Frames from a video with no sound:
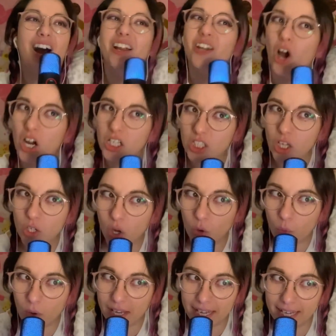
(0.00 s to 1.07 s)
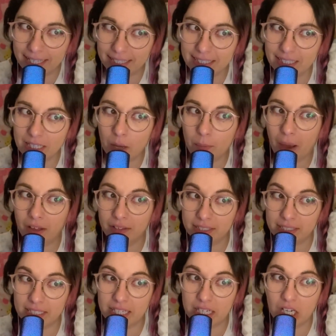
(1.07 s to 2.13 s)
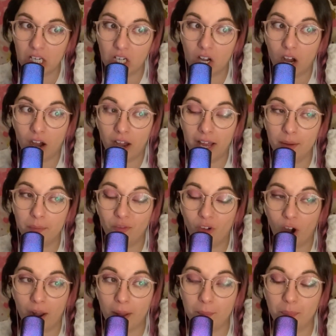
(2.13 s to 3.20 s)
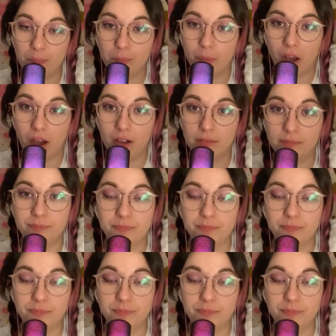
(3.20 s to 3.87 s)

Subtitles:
And I don't know what it is about this Nicola guy, right? But